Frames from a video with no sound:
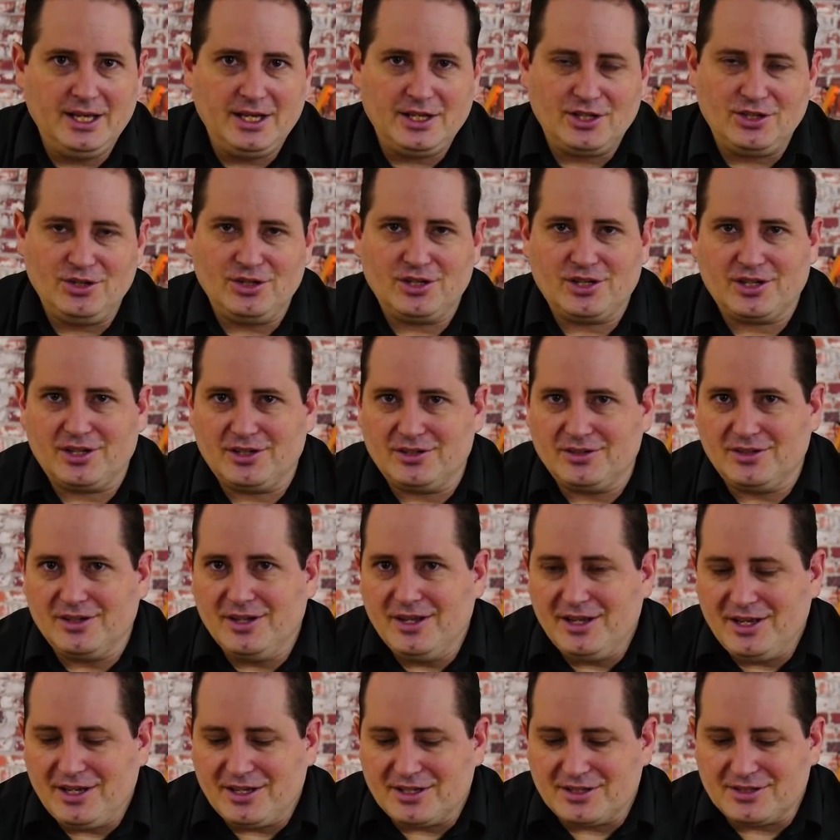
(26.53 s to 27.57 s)
You can
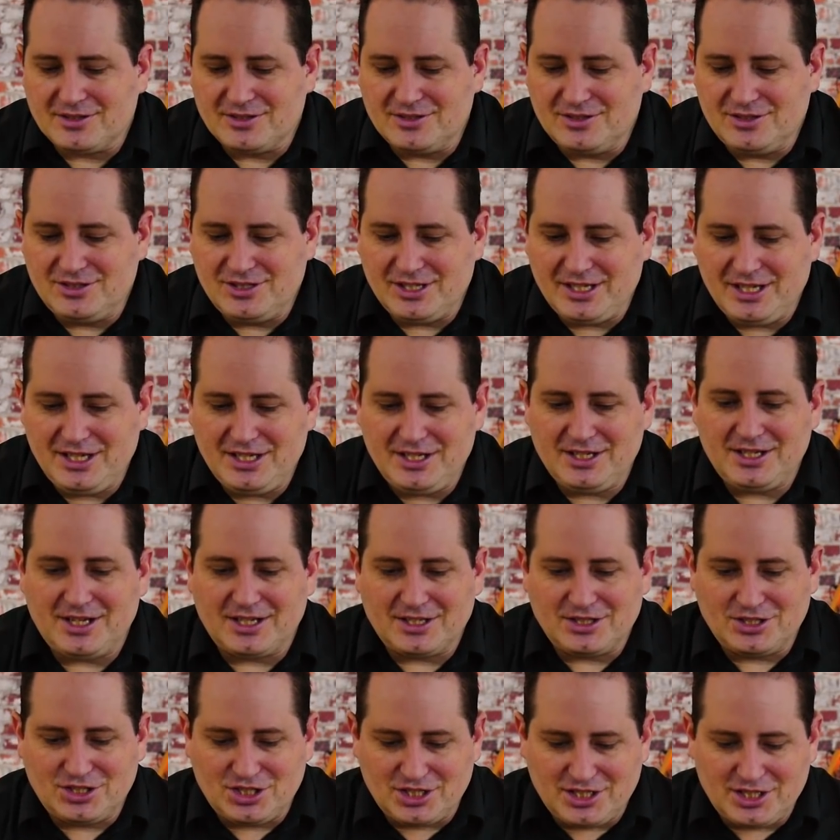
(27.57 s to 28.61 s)

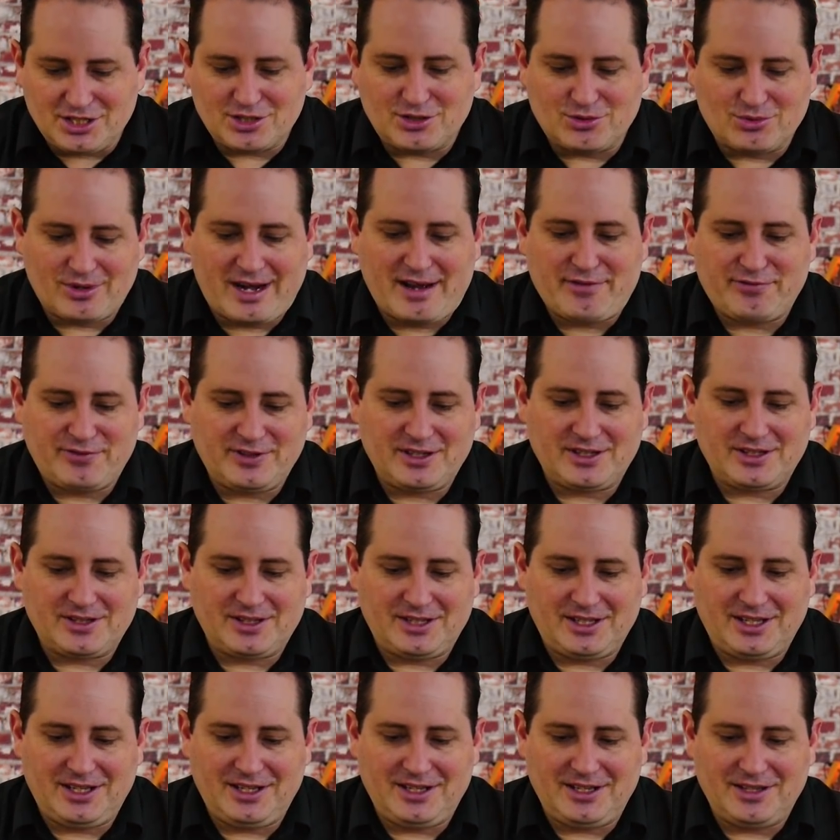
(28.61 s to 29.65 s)

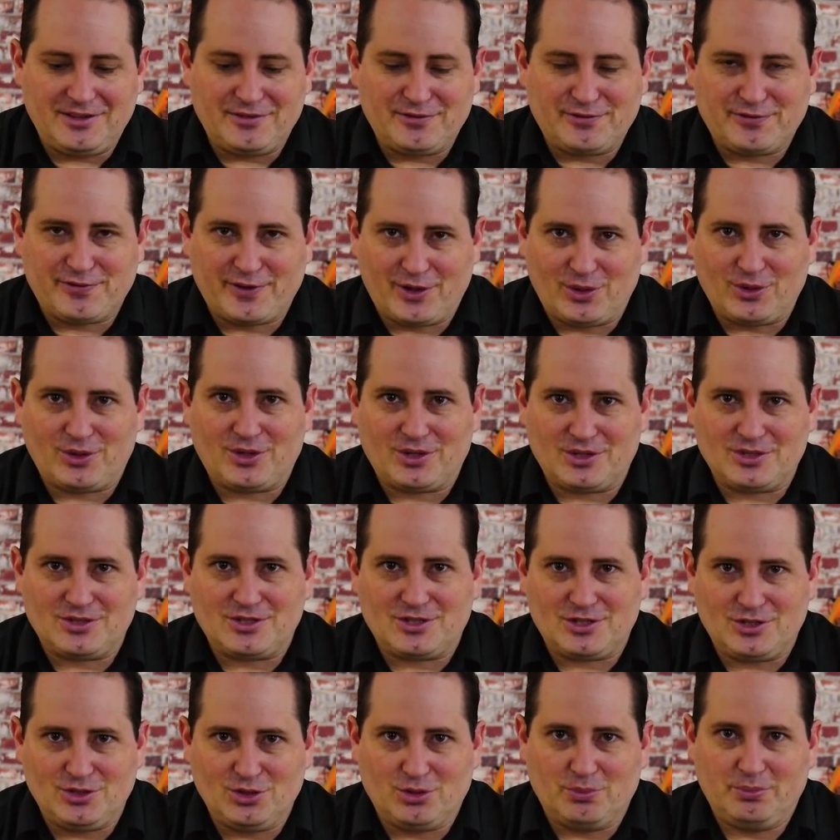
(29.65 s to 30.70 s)
geographically focus
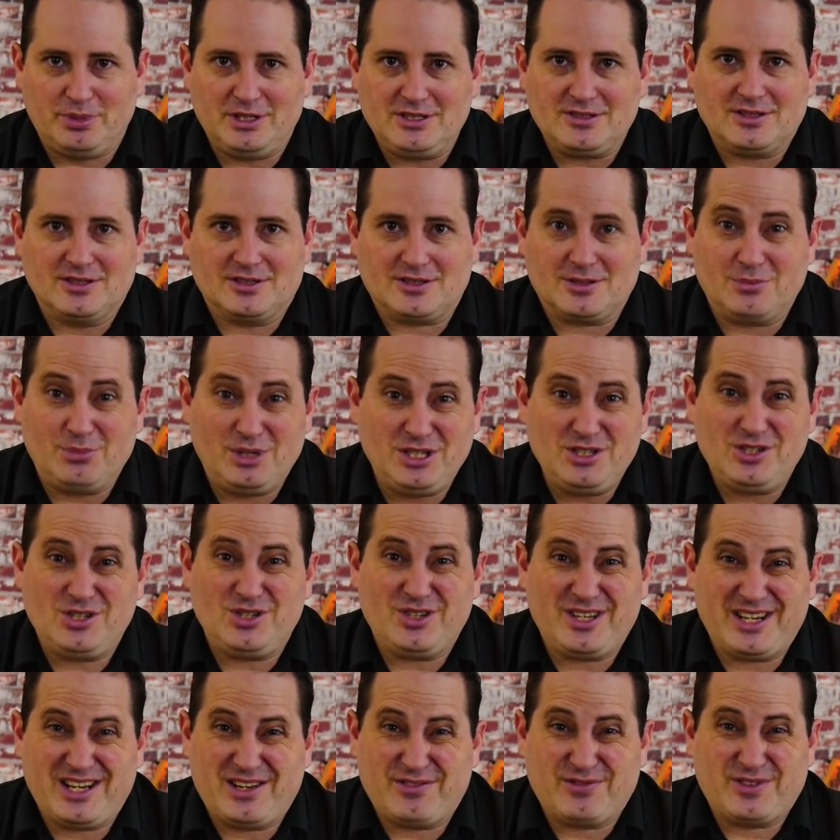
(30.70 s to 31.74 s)
your business. It means you
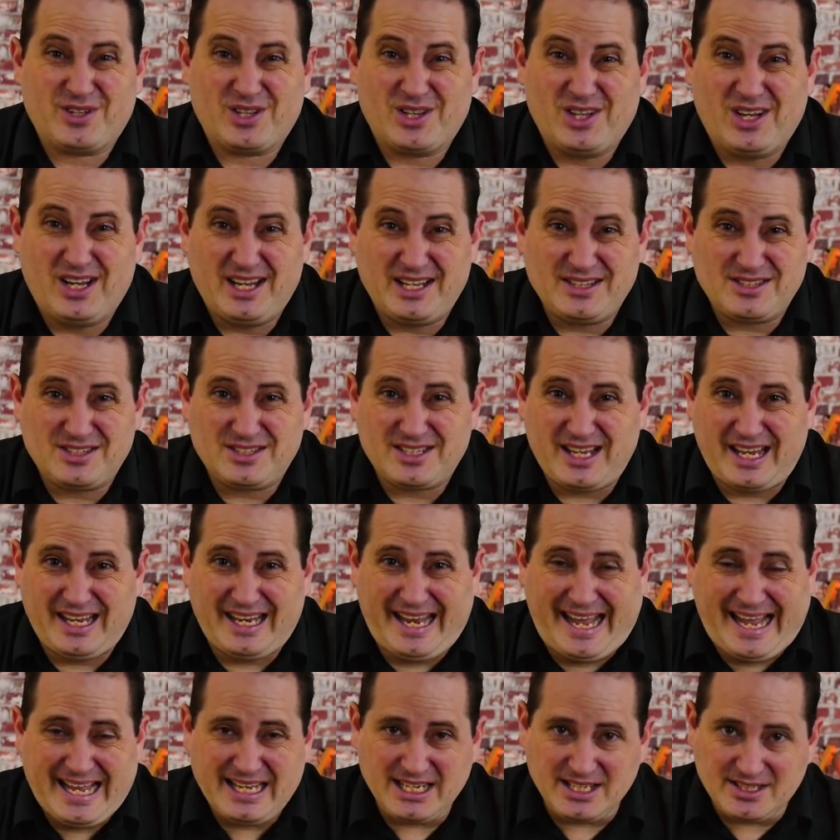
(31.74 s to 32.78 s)
can have clients in
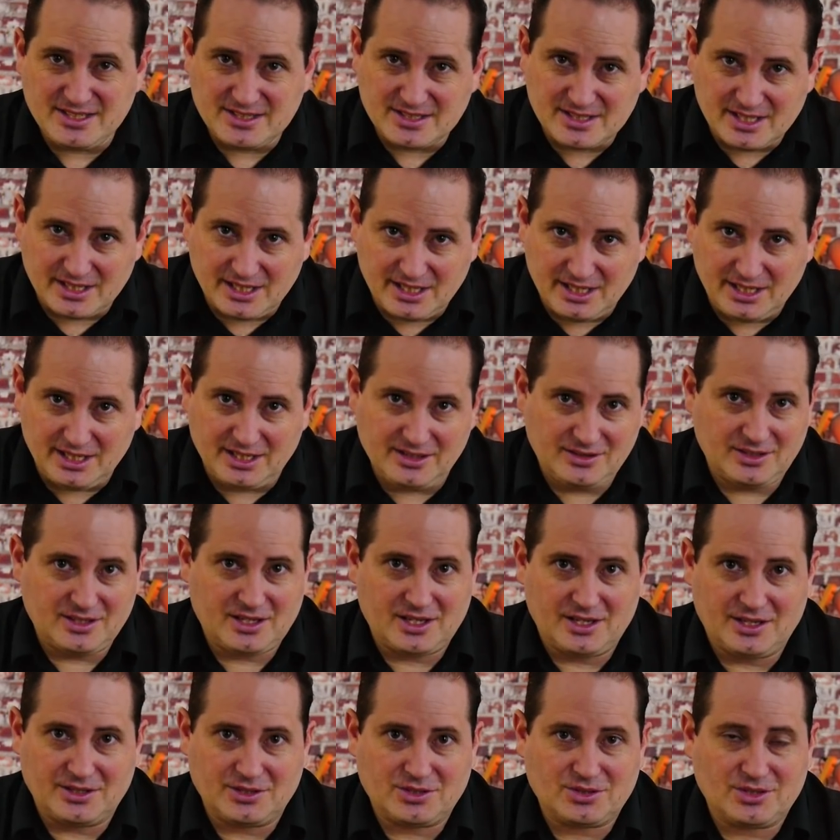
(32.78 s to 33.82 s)
any city in the
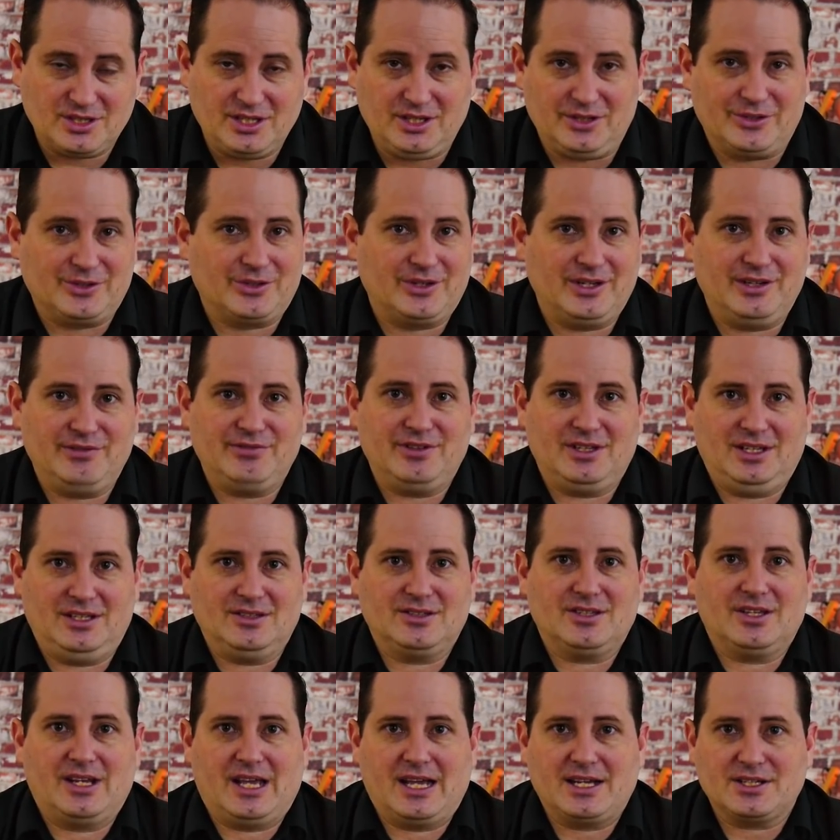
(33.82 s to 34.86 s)
country or even
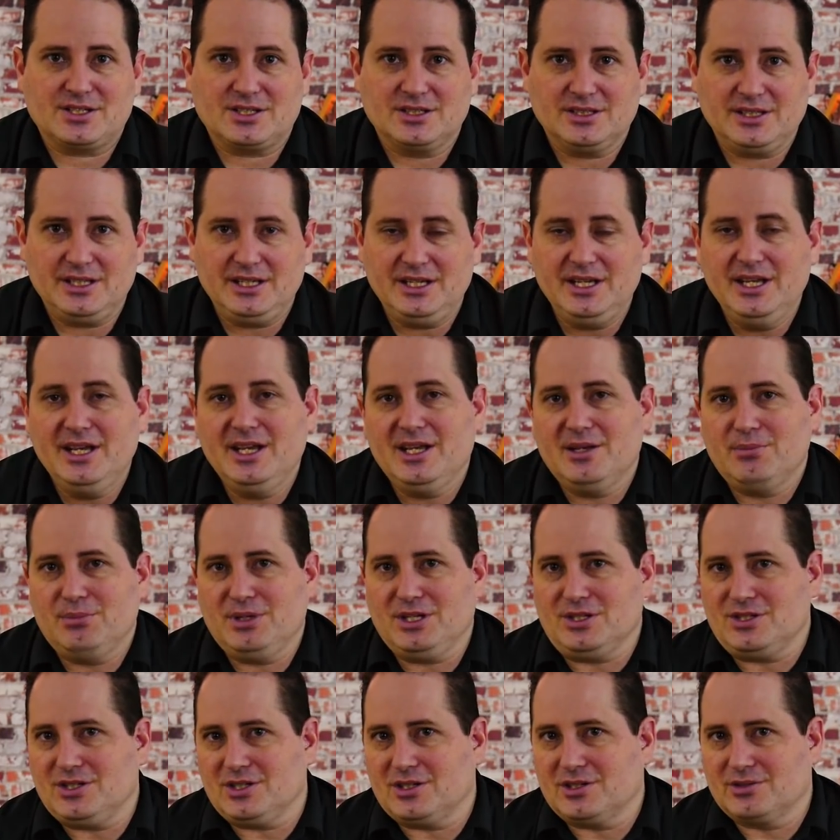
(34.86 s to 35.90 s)
internationally. It
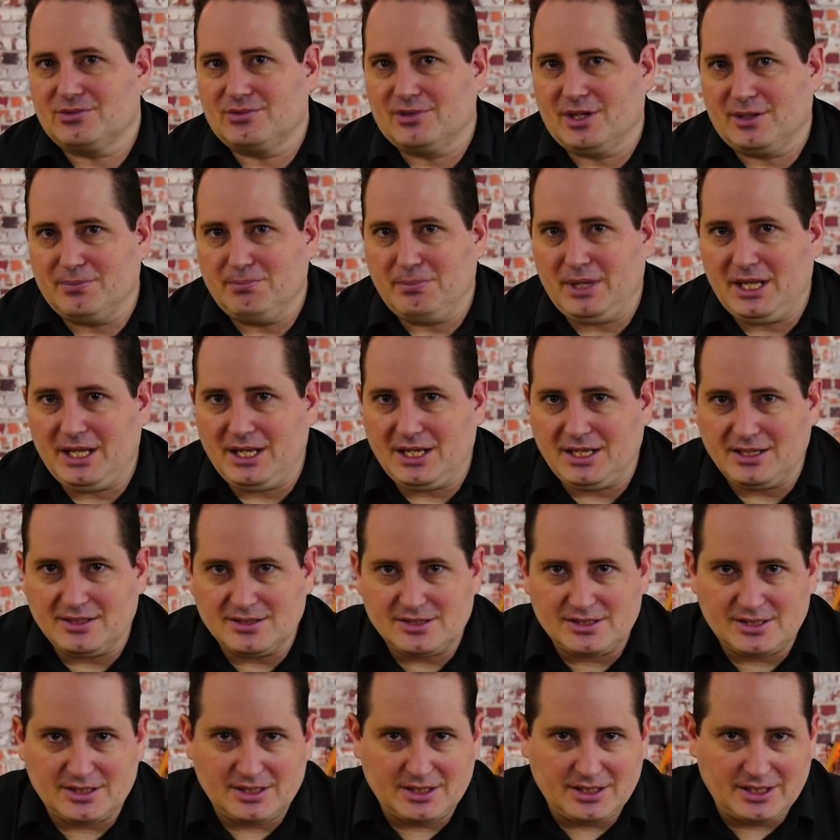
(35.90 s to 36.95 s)
means you can run
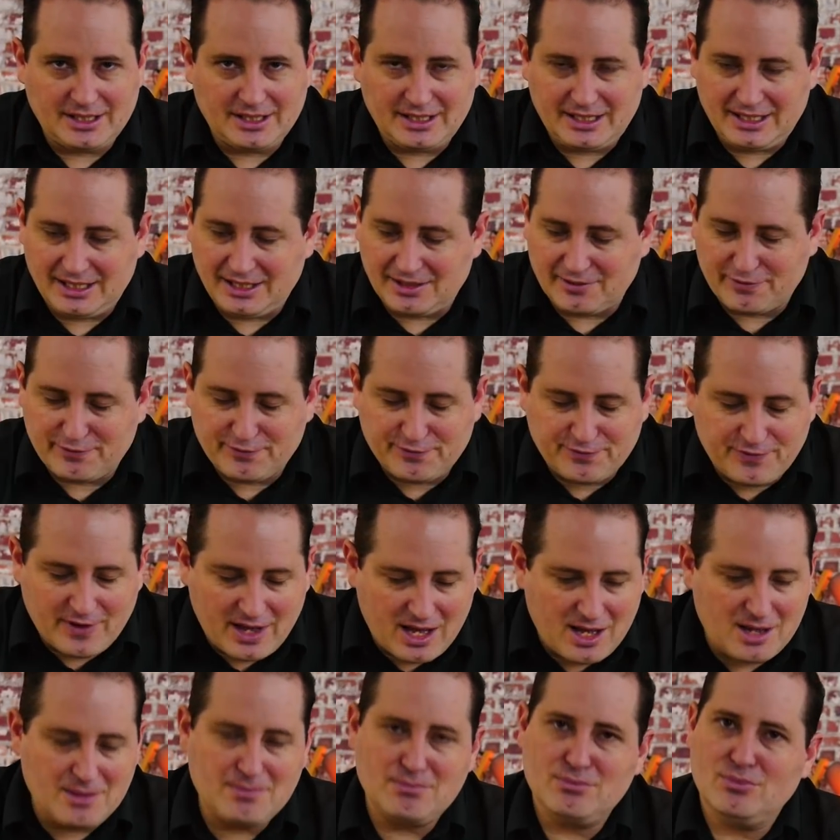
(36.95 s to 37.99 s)
meetings in a
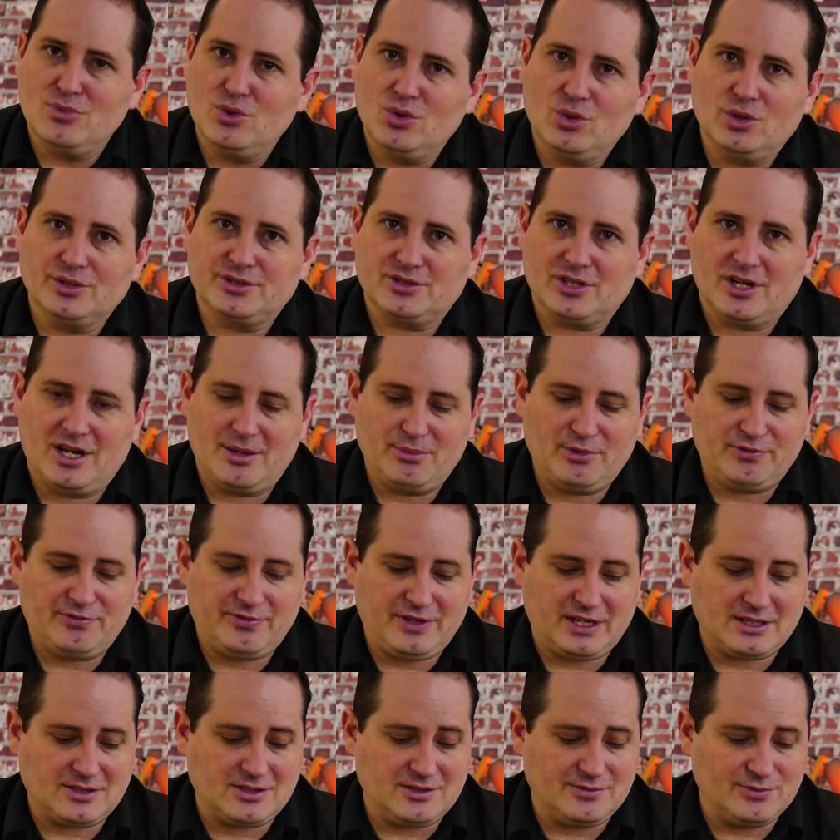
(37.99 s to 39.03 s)
far more
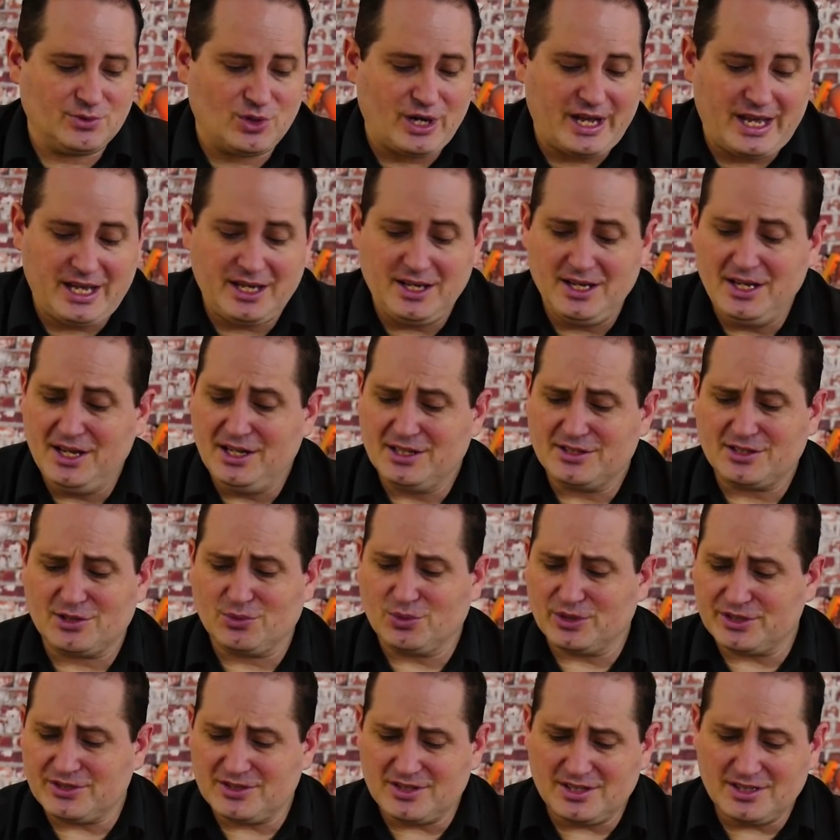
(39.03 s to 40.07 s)
time-effective way. So
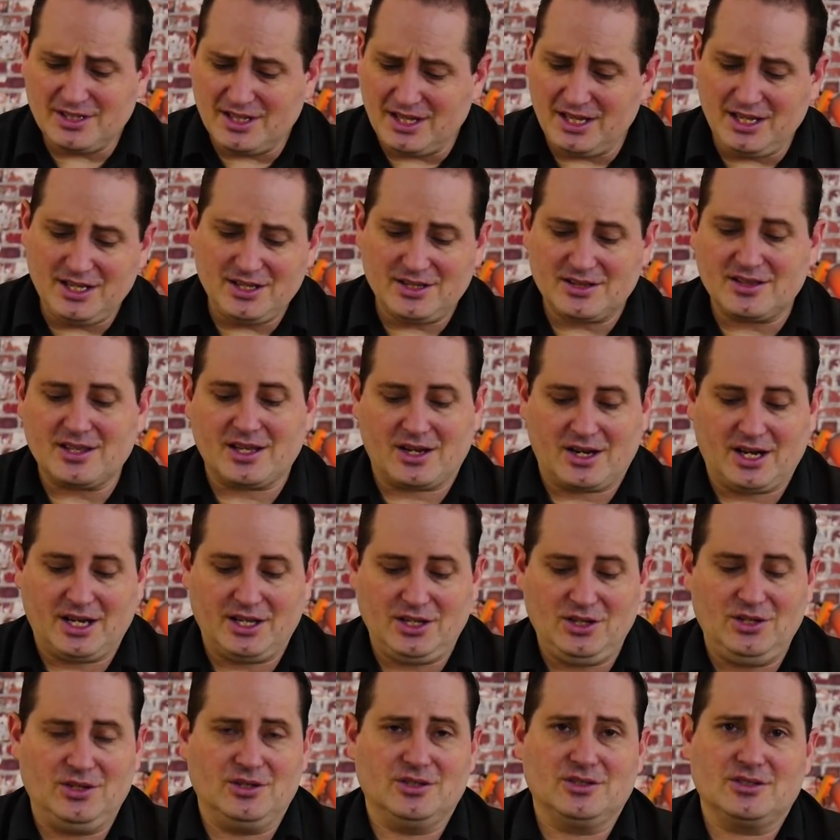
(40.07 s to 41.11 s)
what's the gear that I
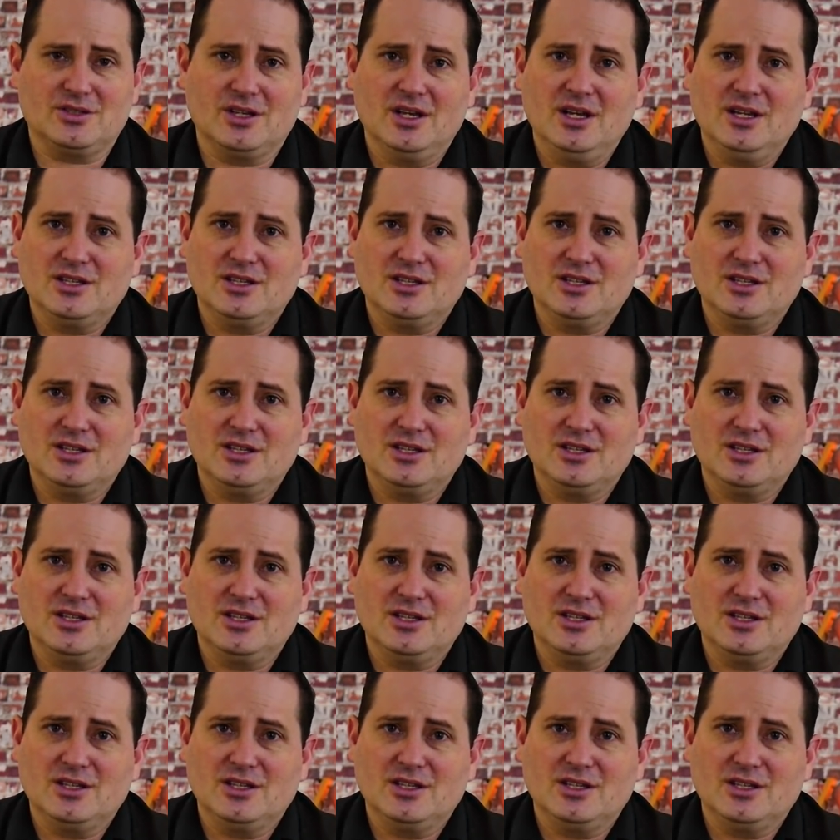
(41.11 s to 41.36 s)
use?